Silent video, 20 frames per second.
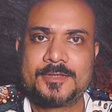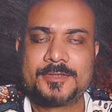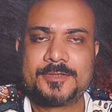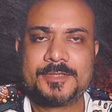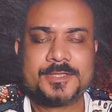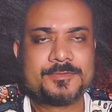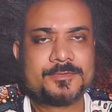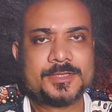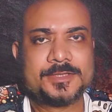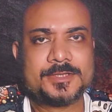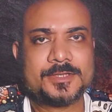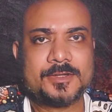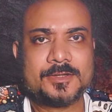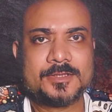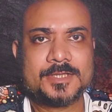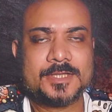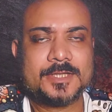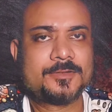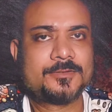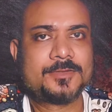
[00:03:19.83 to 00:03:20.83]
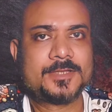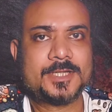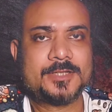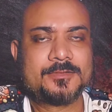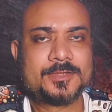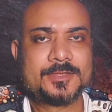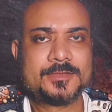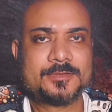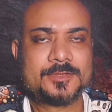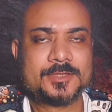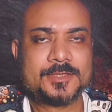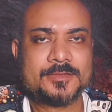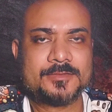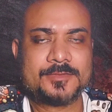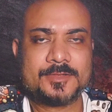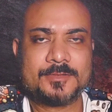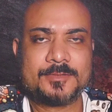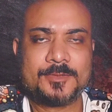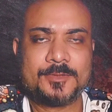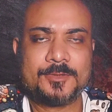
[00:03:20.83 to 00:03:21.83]
So it was lockdown, I was
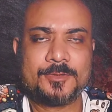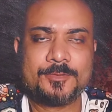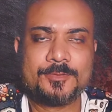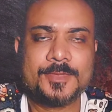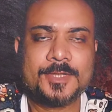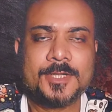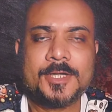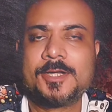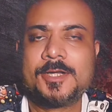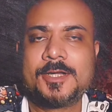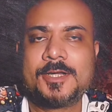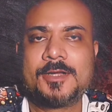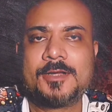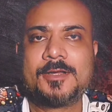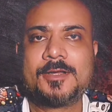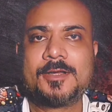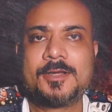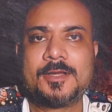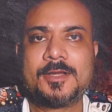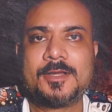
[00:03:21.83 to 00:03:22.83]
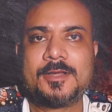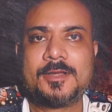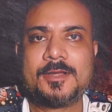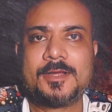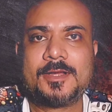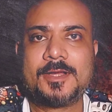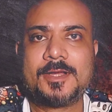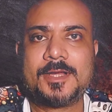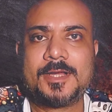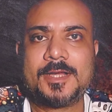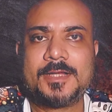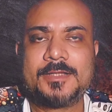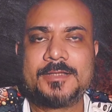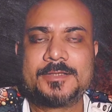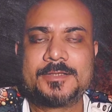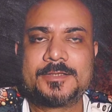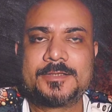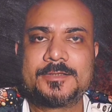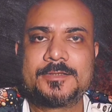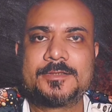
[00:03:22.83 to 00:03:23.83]
working from home,
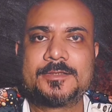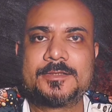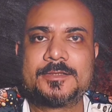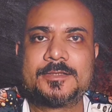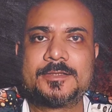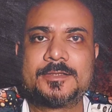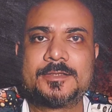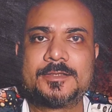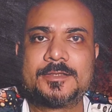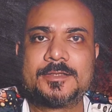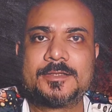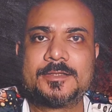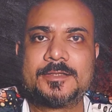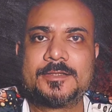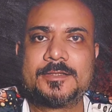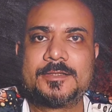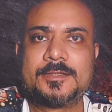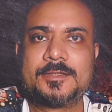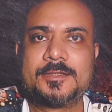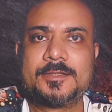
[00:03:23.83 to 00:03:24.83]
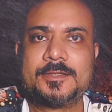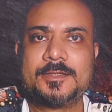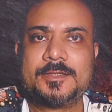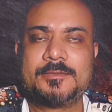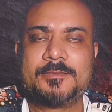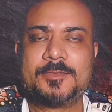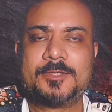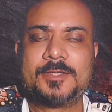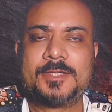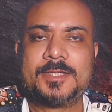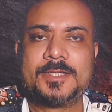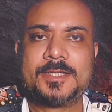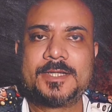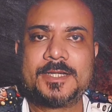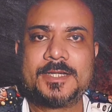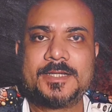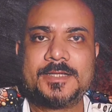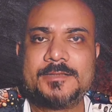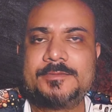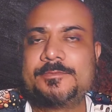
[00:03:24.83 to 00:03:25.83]
and in the morning
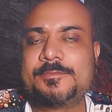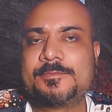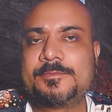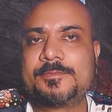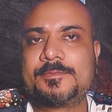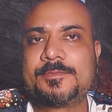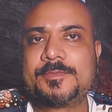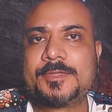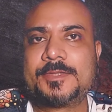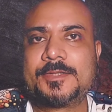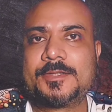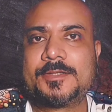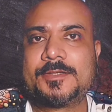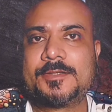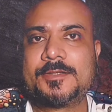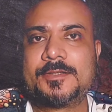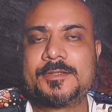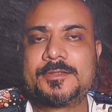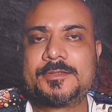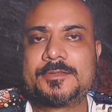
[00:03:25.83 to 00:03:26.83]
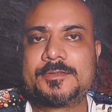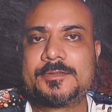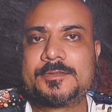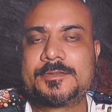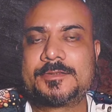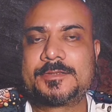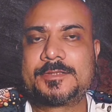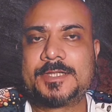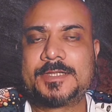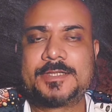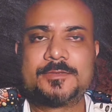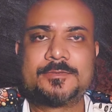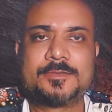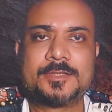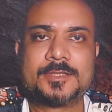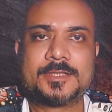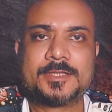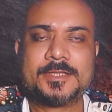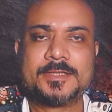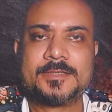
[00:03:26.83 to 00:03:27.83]
I started
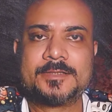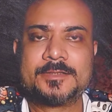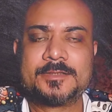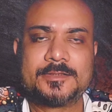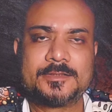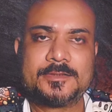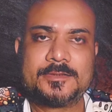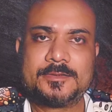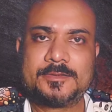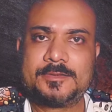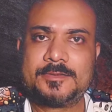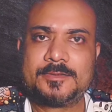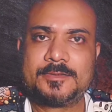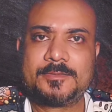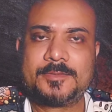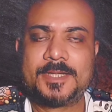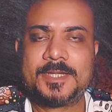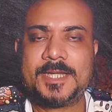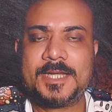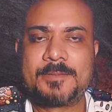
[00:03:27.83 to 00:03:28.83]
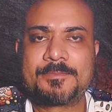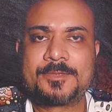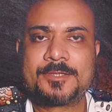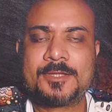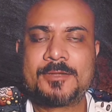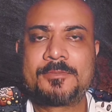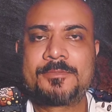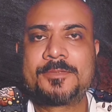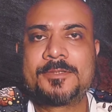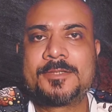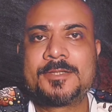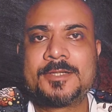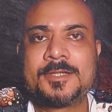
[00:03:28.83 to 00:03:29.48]
working on my laptop,